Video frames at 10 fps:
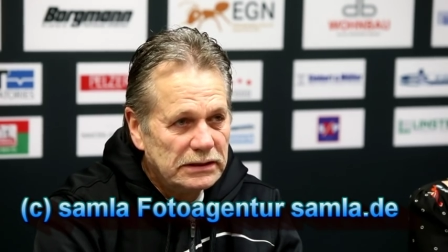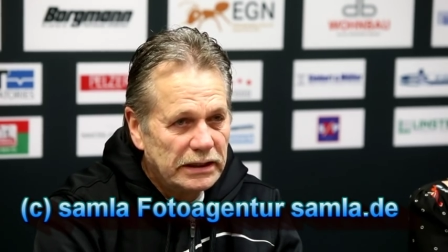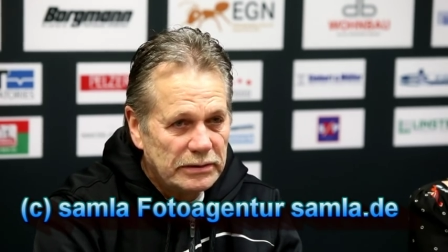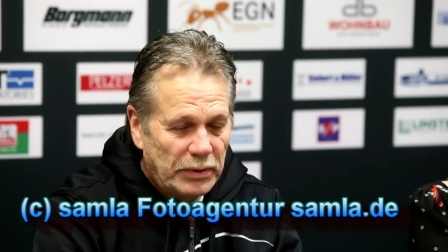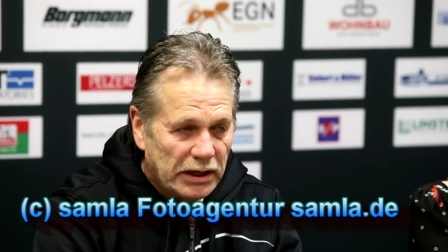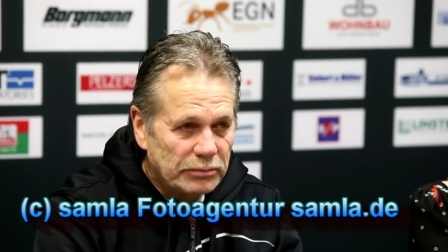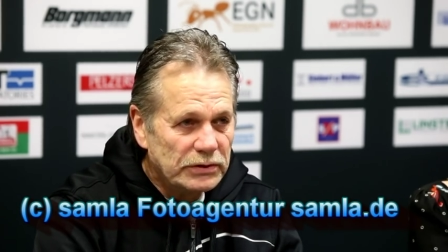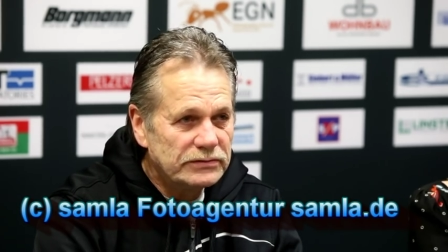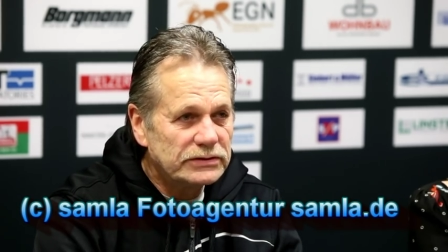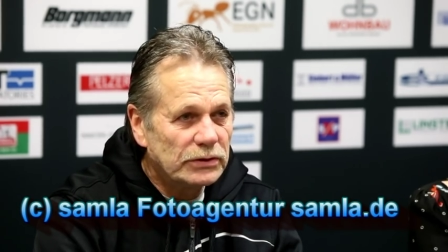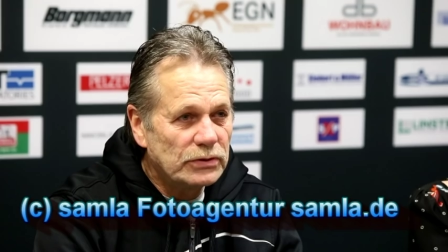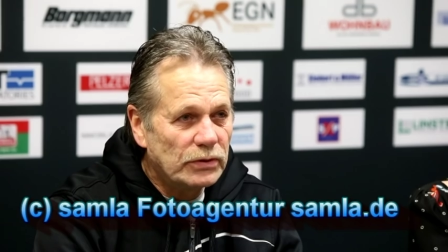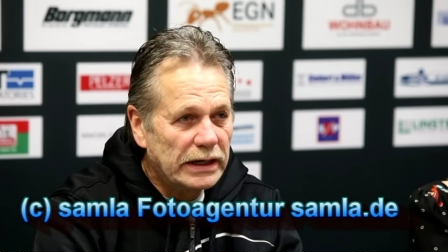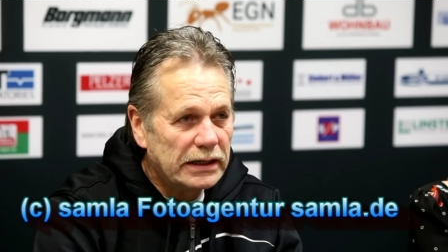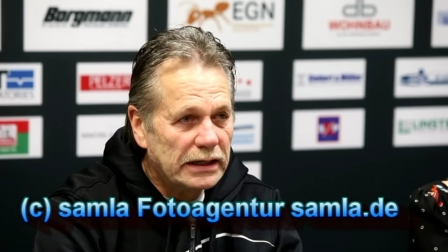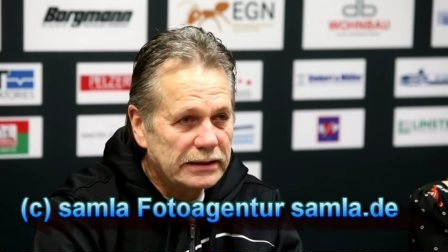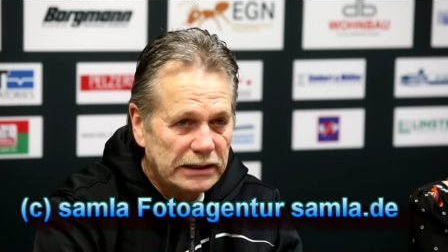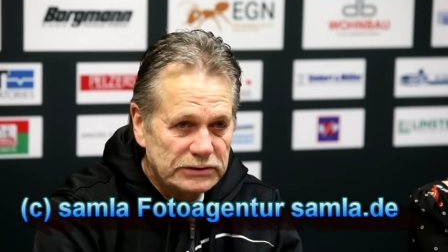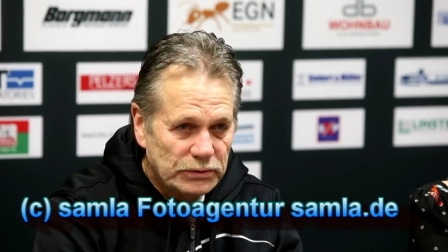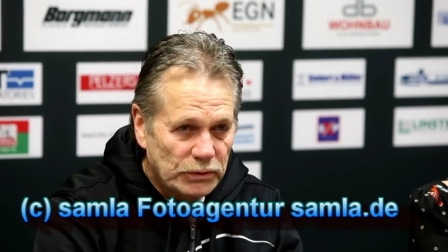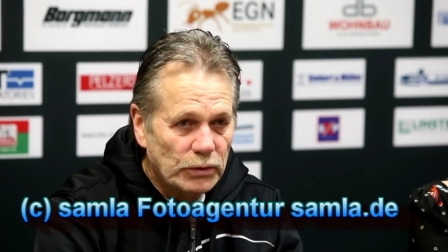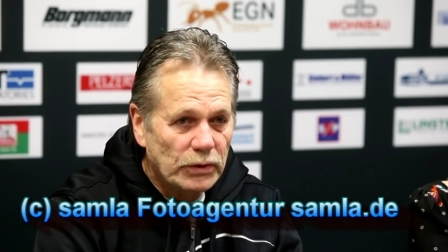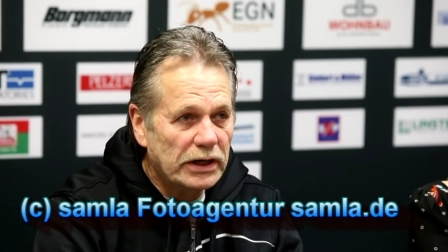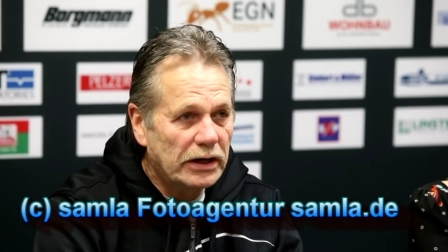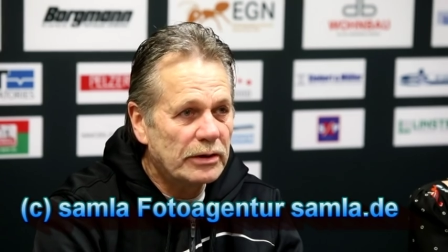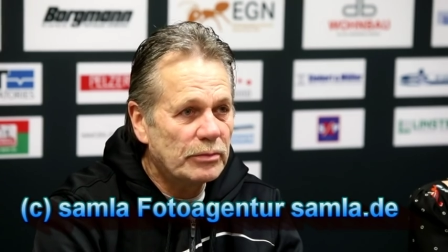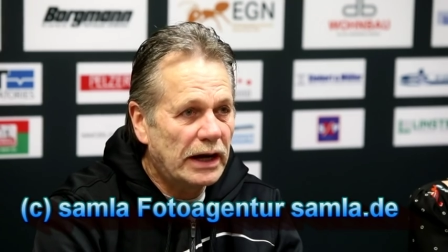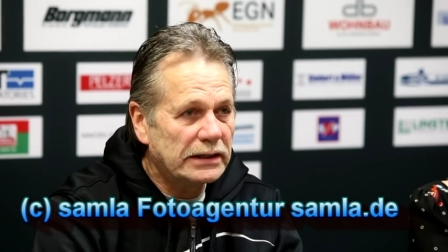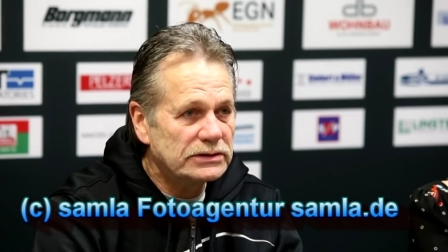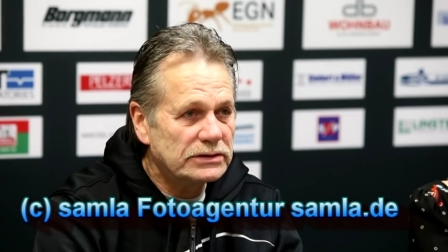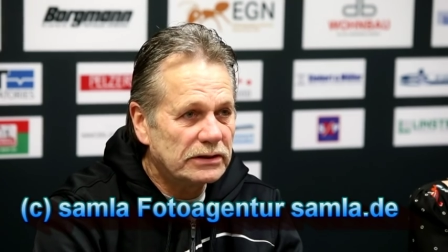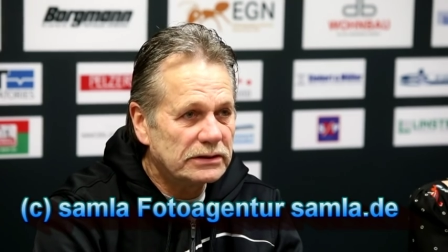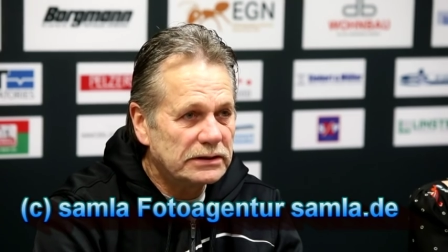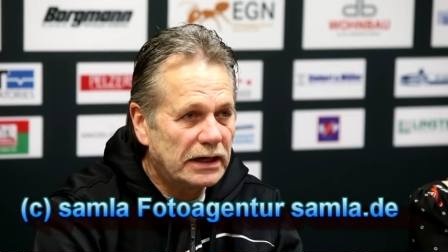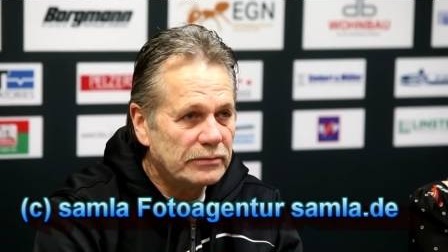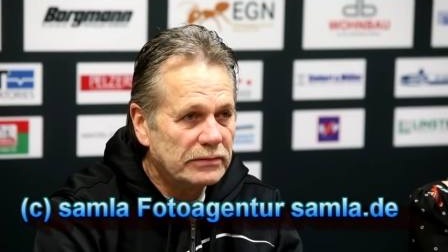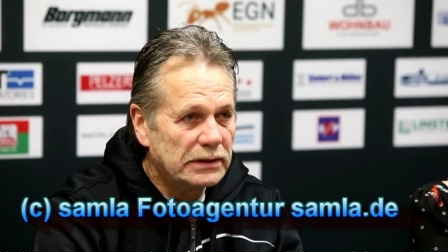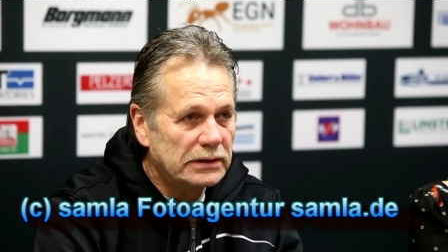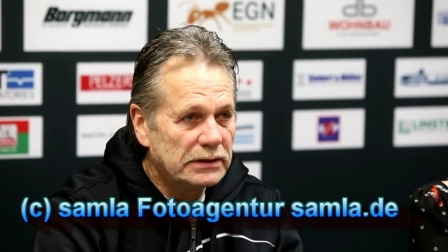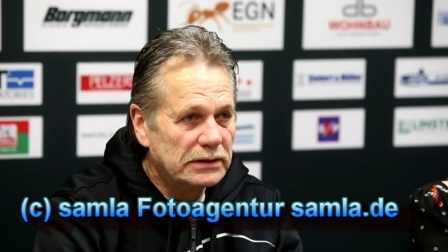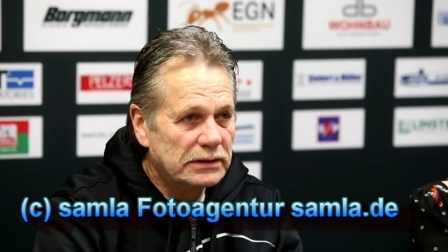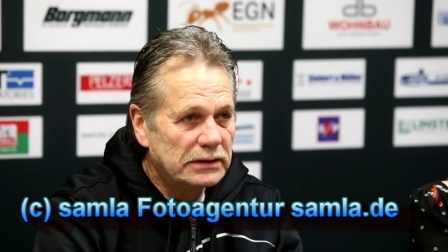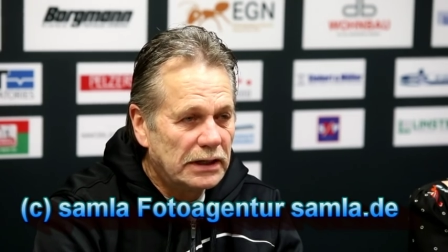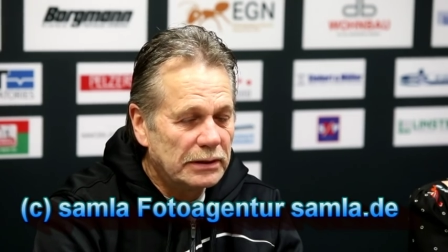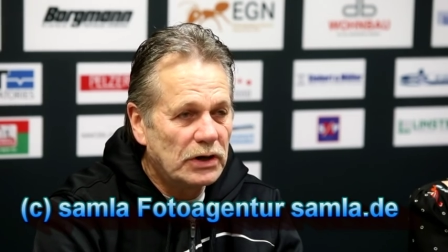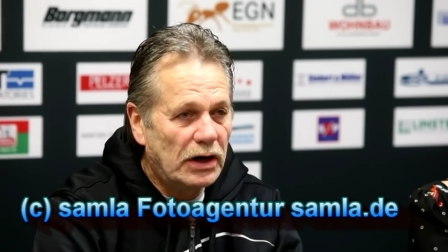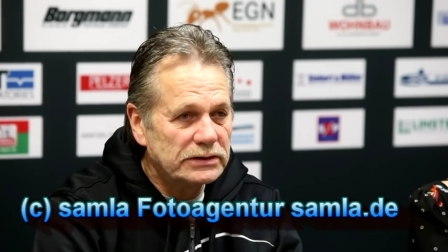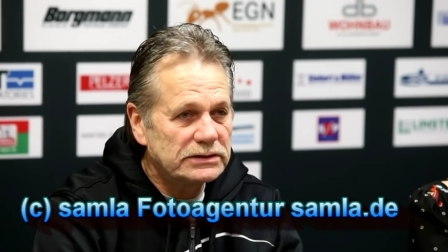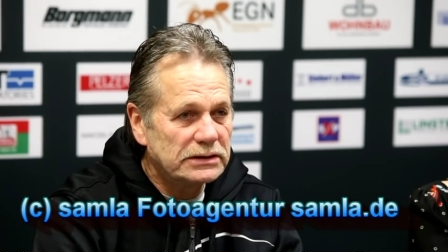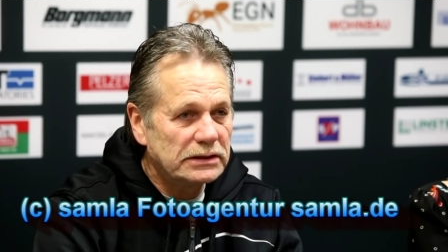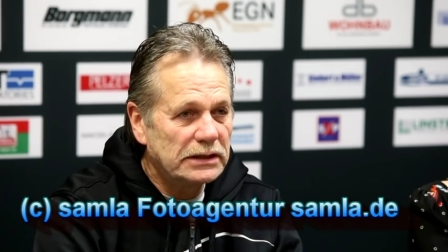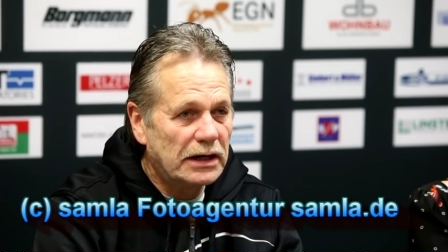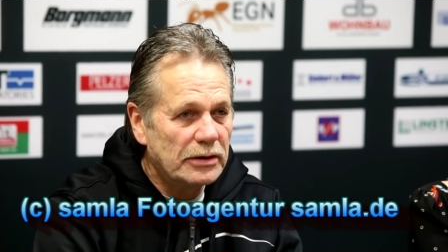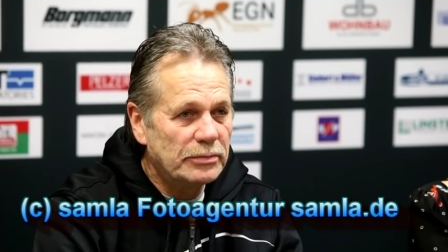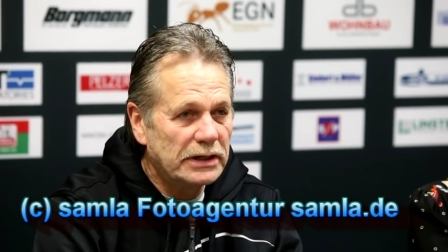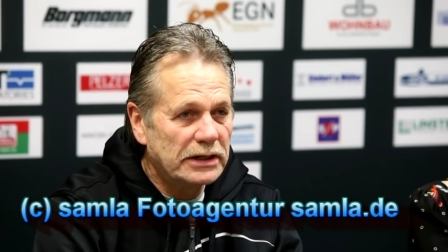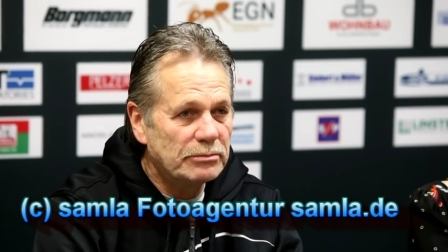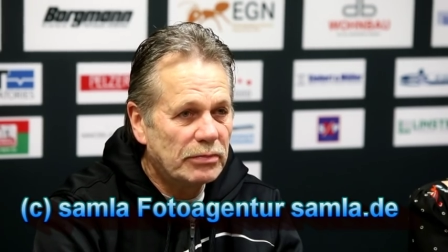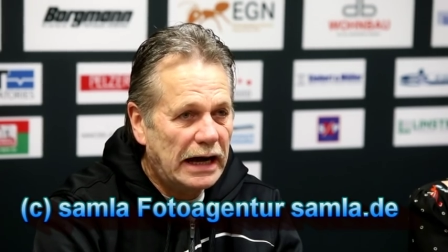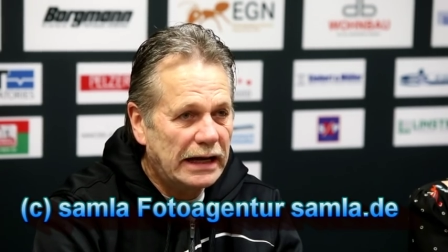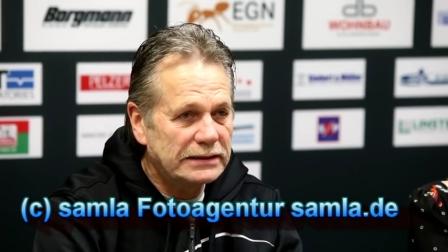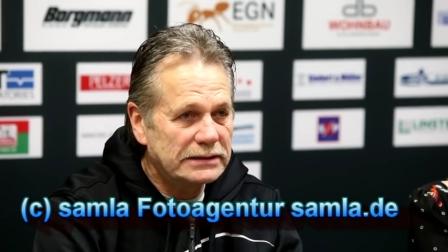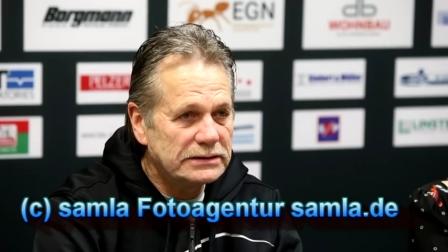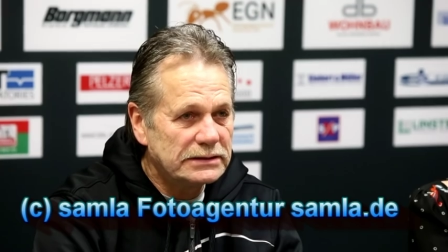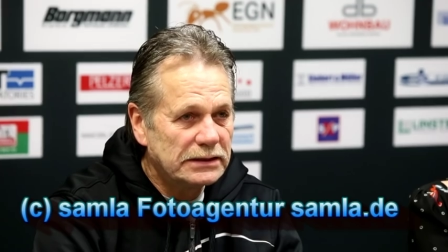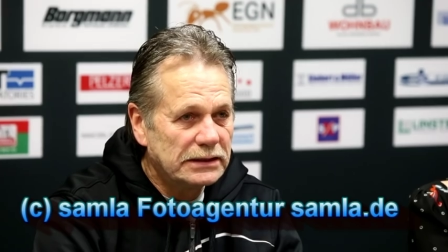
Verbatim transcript: And the puck moves so quick, and that's what we're working on in practice all the time. I'm constantly harping in practice.